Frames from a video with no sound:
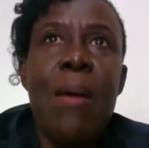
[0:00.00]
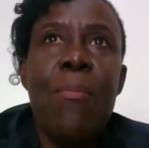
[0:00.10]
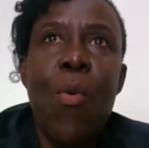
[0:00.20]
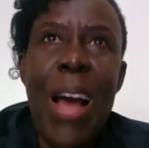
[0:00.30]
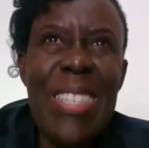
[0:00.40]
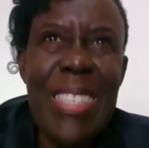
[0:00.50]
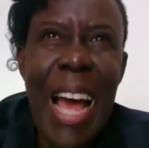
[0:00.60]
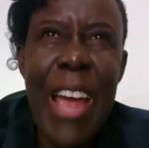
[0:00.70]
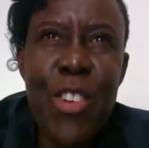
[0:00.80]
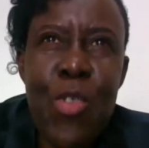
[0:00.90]
But
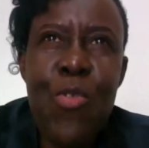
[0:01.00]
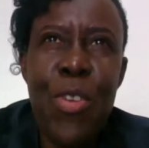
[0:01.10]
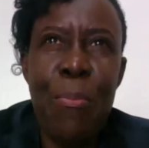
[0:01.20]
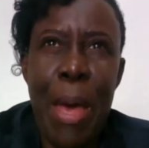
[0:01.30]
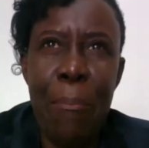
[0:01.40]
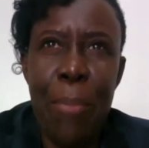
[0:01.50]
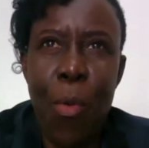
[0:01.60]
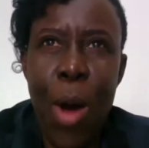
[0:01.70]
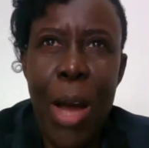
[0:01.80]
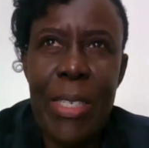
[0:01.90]
I do remember
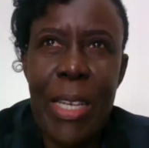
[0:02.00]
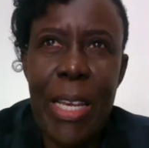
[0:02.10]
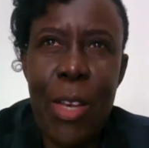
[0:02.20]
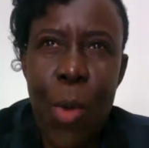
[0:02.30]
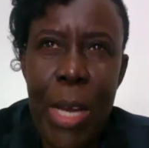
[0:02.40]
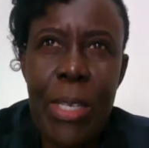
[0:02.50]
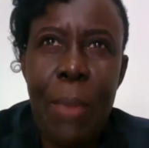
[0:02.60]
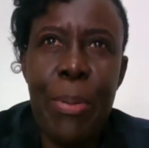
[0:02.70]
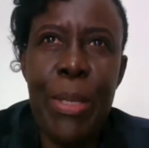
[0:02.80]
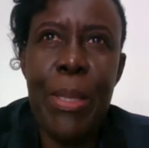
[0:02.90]
one day he wakes
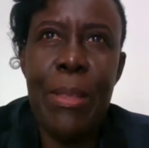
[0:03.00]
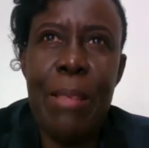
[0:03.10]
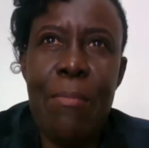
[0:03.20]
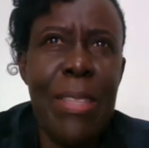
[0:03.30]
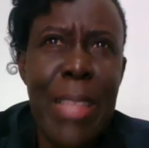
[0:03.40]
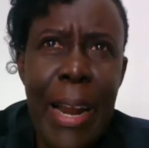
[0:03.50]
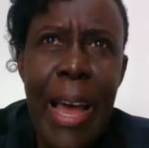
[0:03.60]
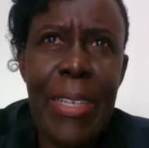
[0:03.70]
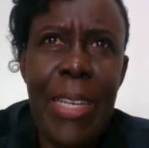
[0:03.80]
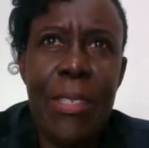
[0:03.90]
up in the
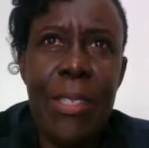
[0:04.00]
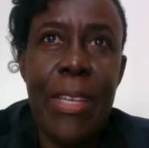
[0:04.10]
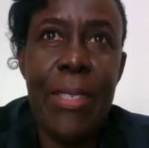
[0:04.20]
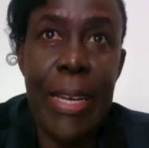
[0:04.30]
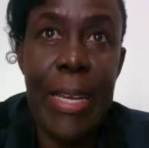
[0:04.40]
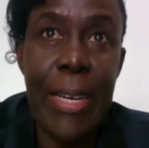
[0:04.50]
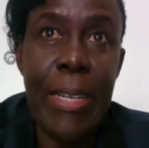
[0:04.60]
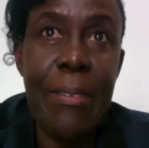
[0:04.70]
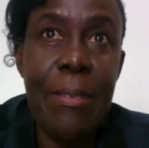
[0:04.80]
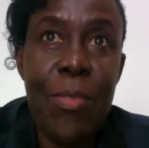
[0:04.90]
night and says,
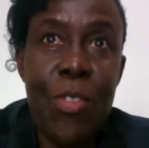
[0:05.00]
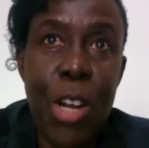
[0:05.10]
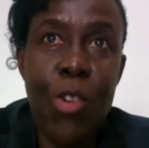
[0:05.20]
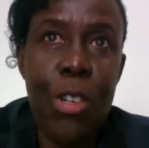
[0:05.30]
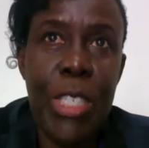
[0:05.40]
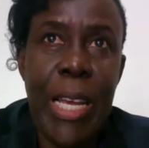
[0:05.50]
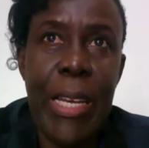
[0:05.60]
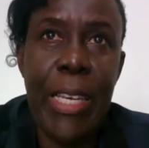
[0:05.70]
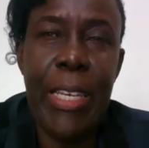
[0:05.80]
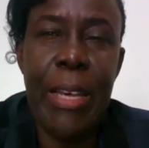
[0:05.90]
Lillian, you are not
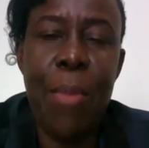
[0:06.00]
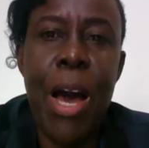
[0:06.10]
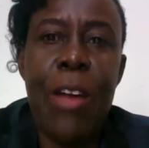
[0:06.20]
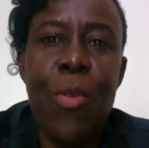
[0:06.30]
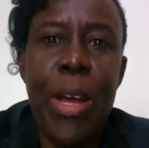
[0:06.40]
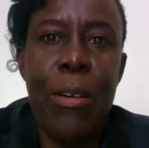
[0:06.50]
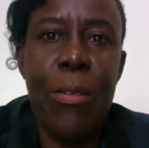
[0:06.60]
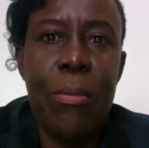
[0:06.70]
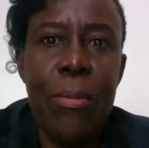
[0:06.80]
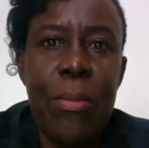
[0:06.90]
taking Emmanuel.